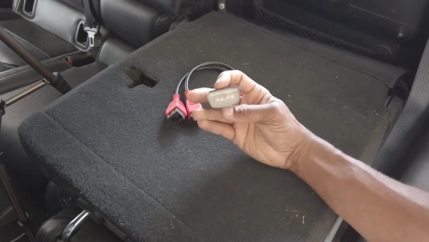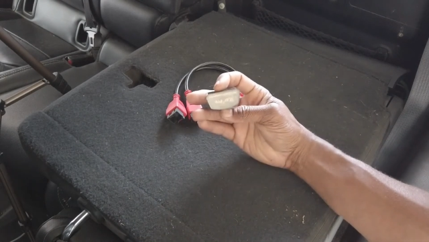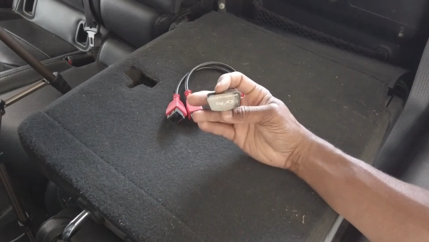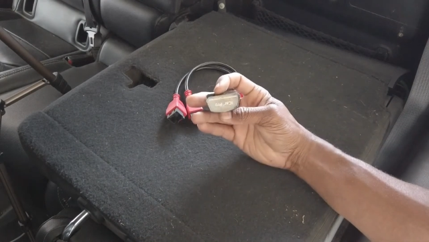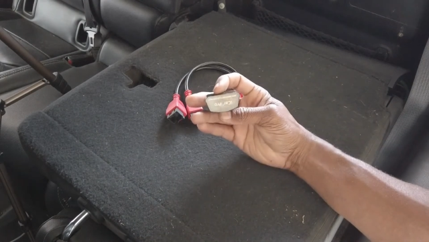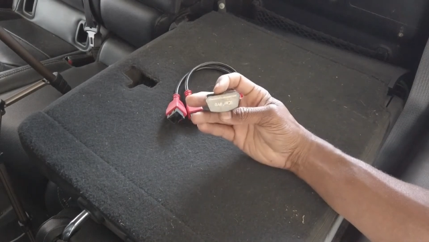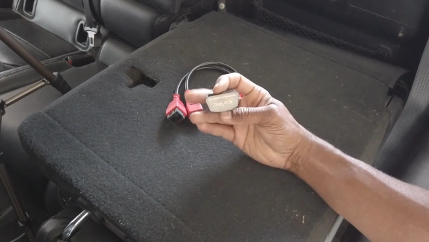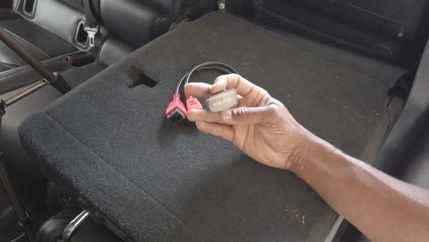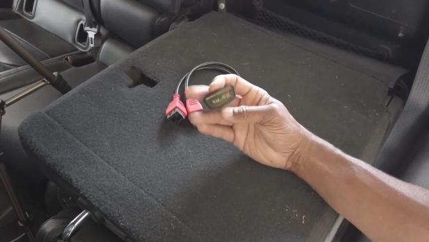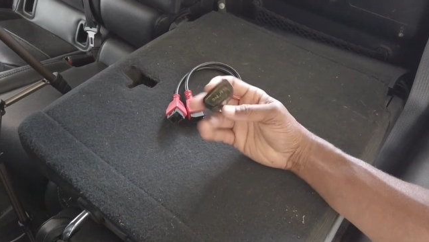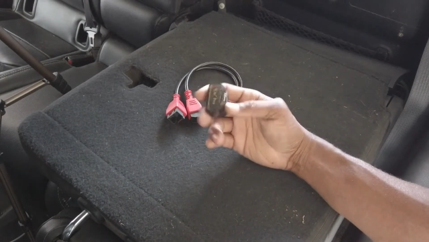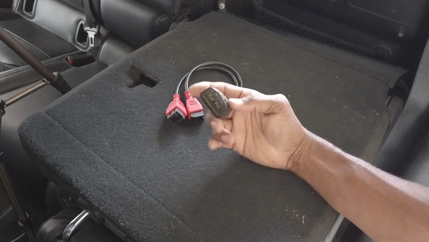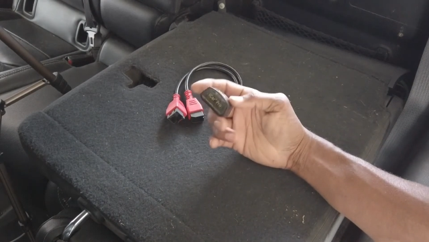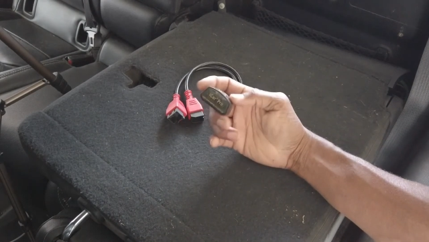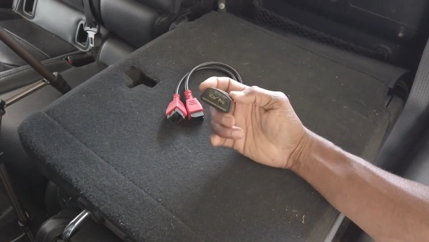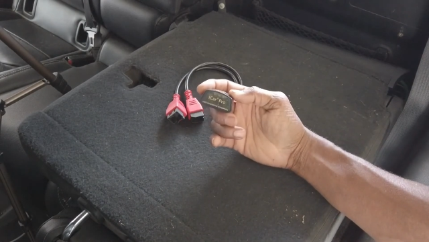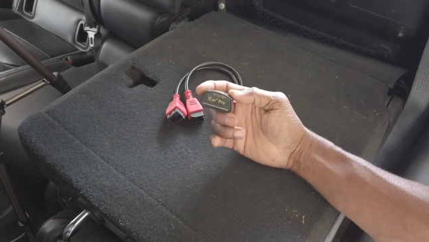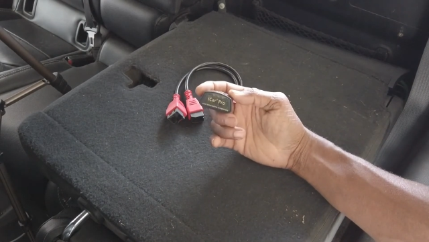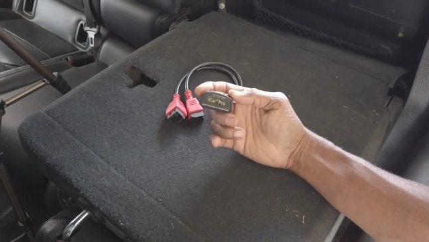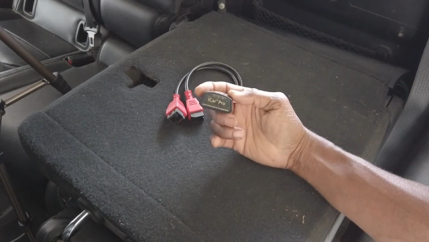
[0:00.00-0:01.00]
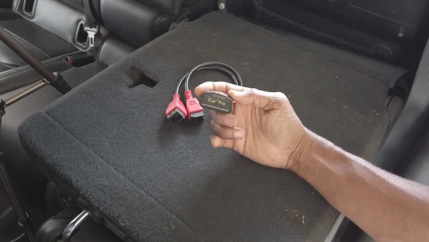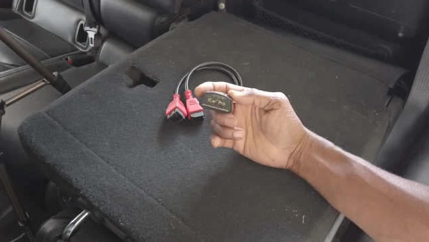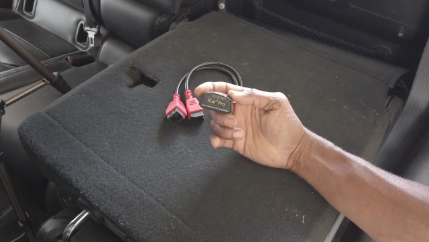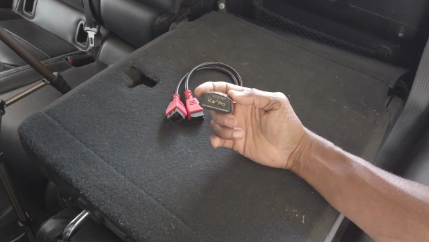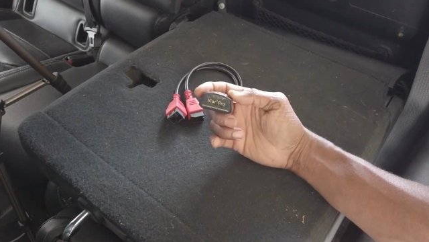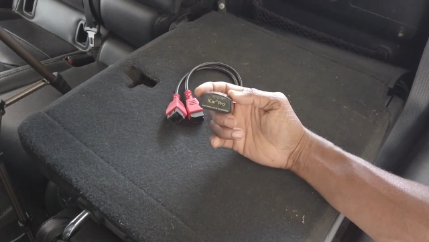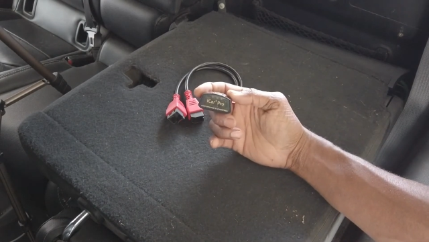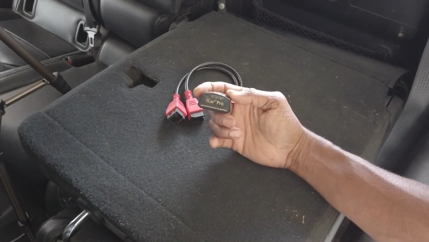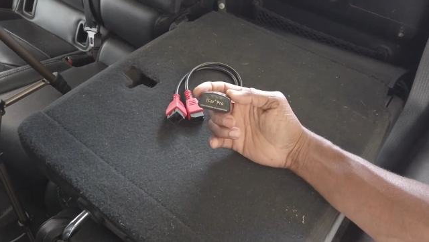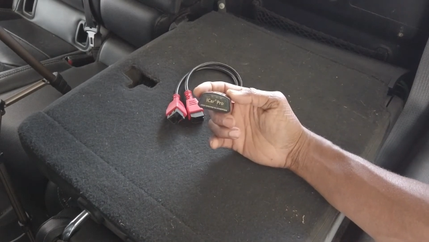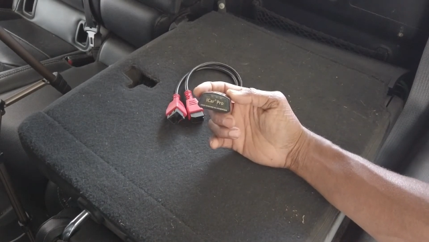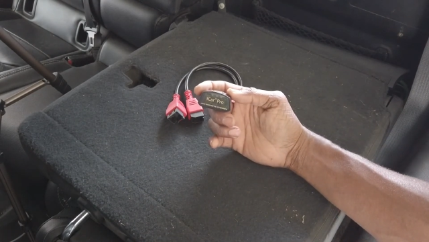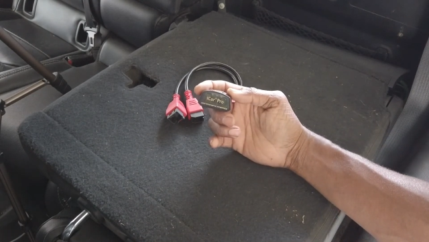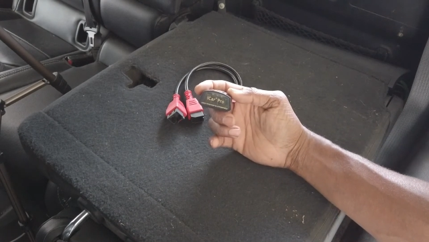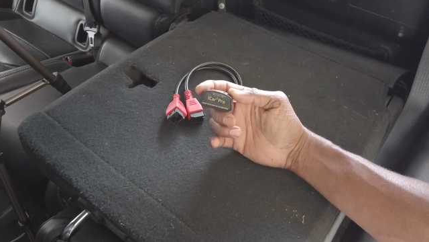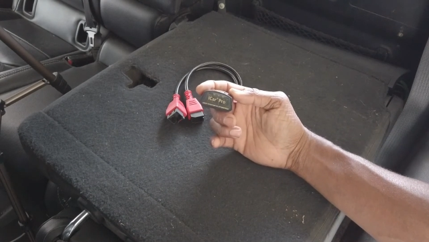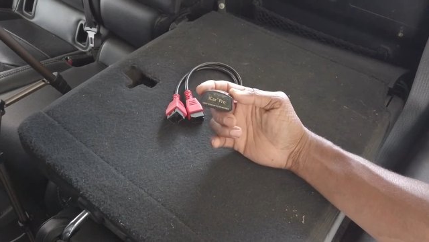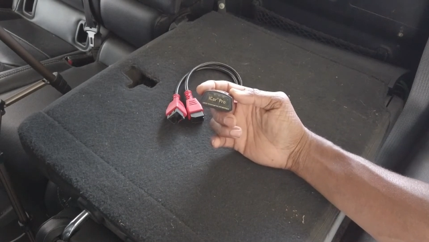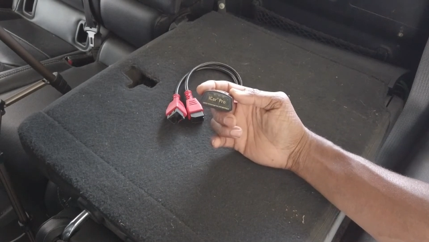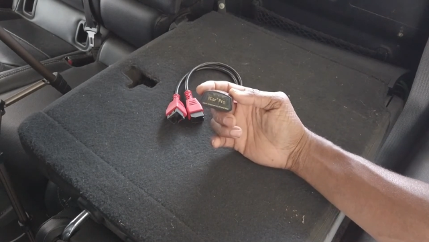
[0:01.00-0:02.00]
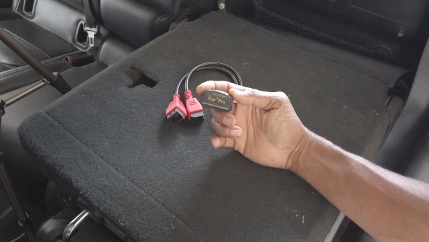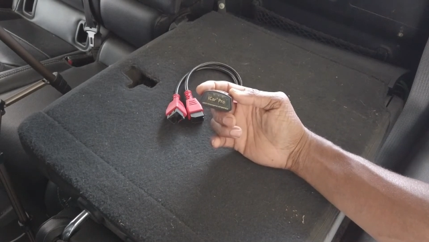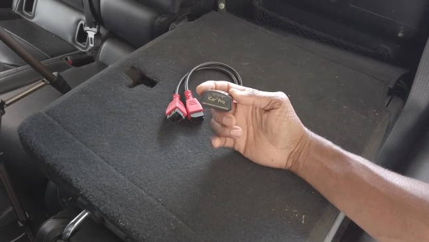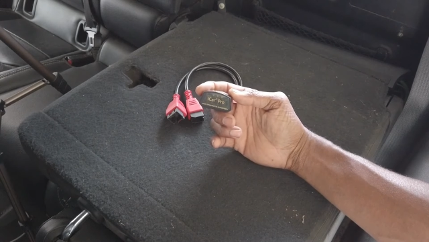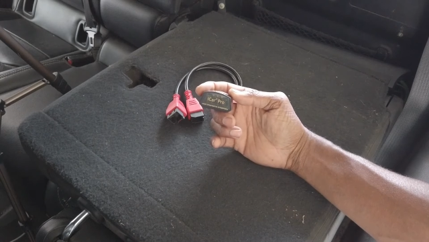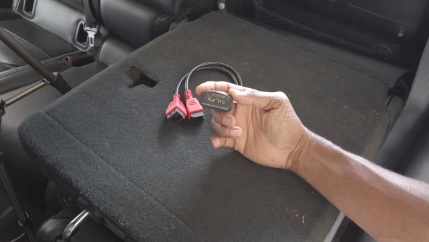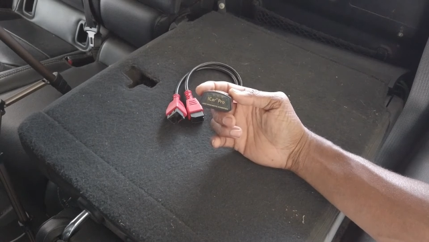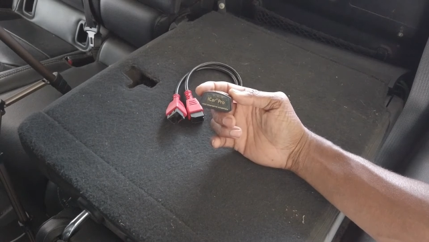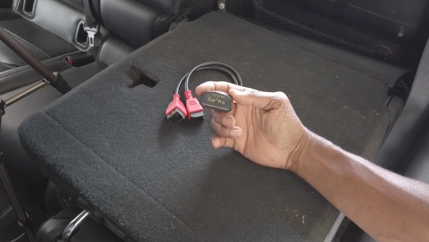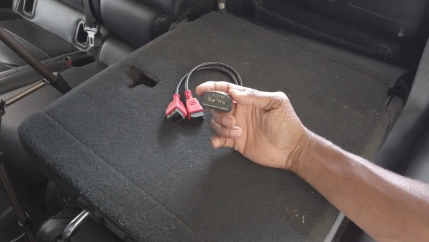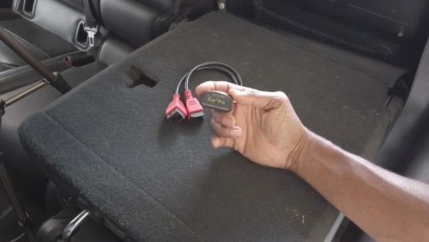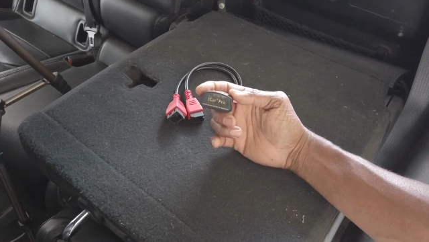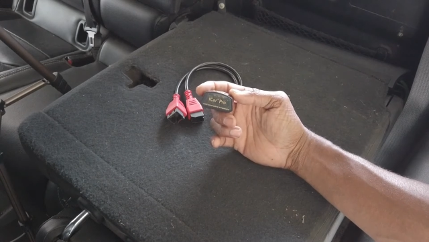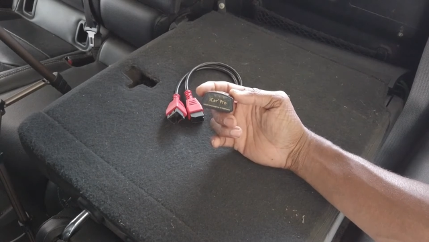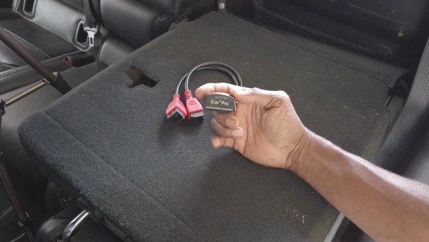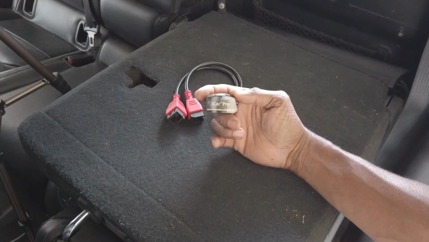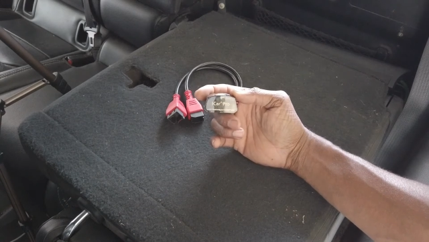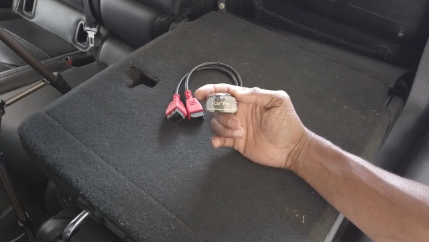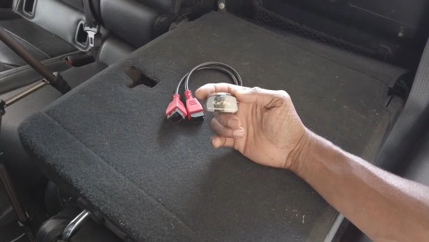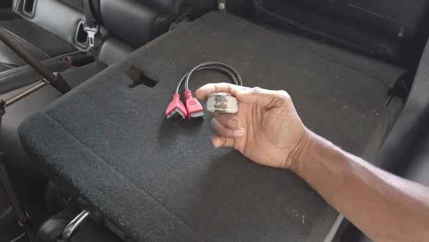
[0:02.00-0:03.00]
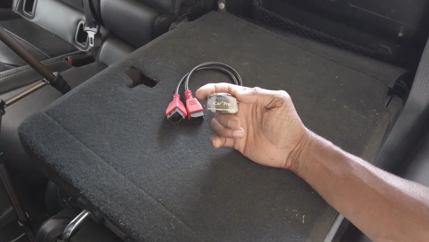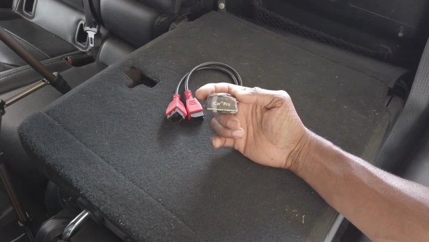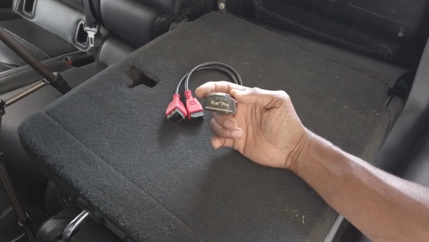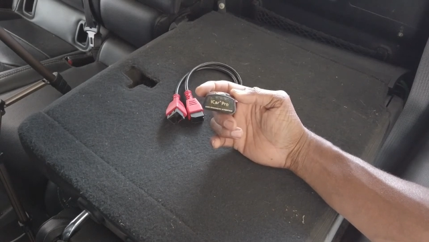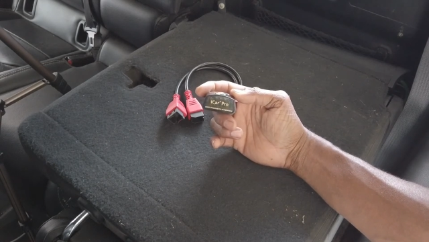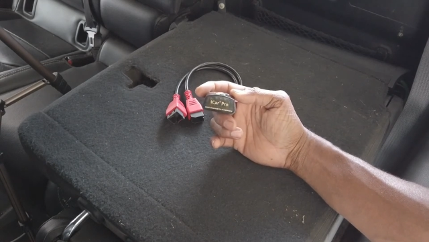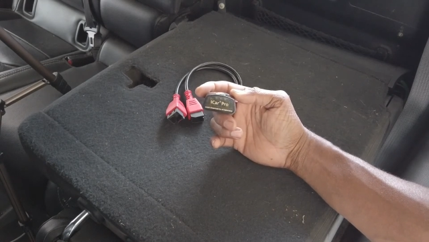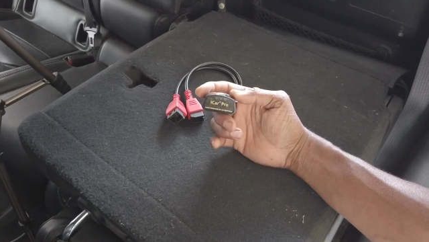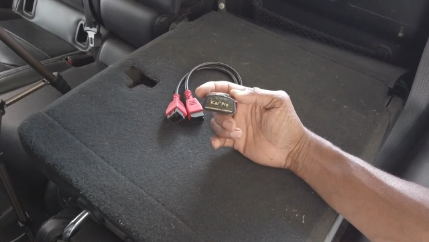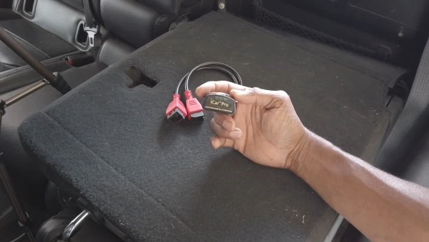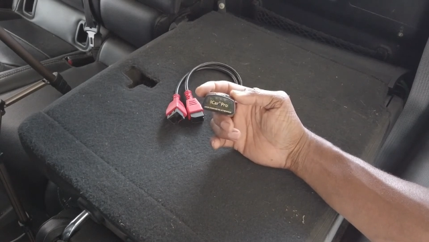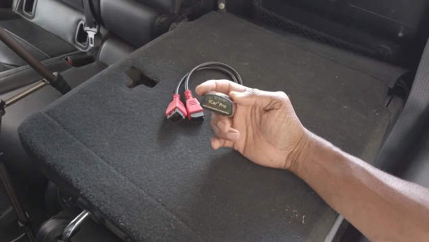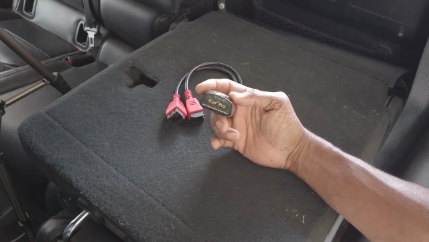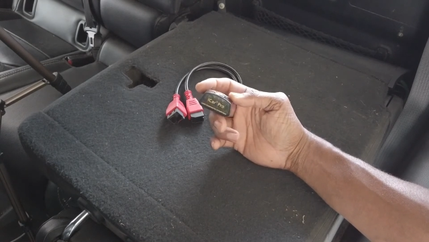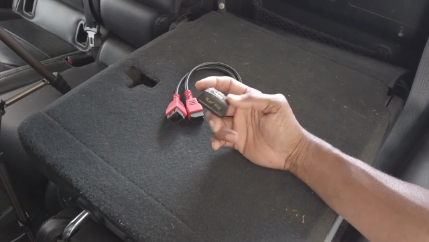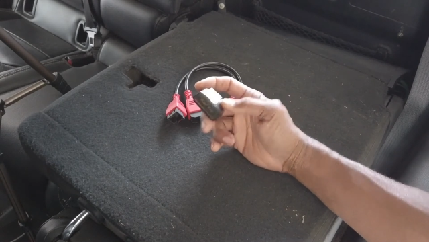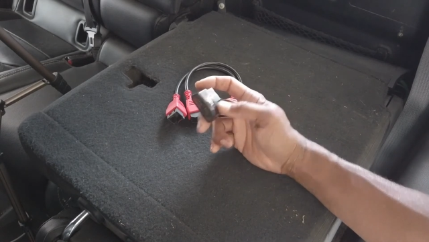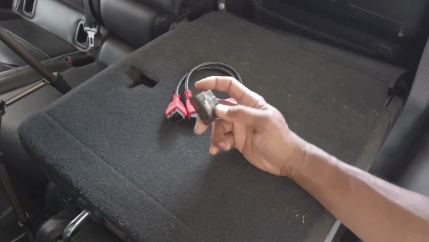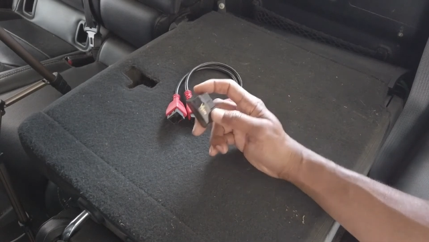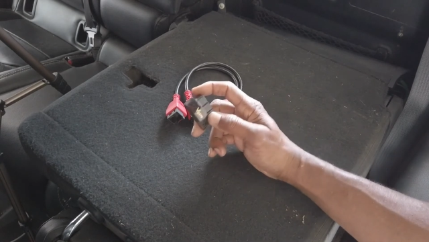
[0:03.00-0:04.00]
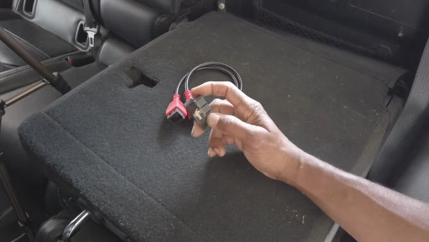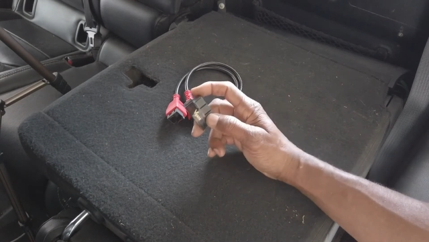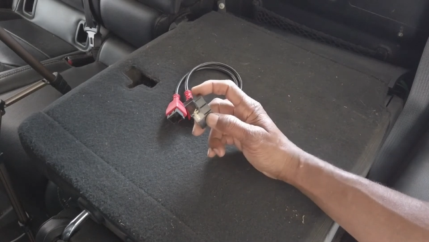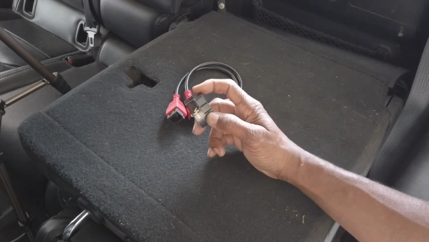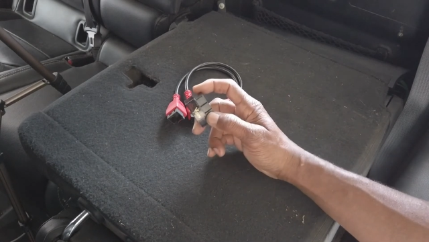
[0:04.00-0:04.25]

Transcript: Nobody's mouth can be seen.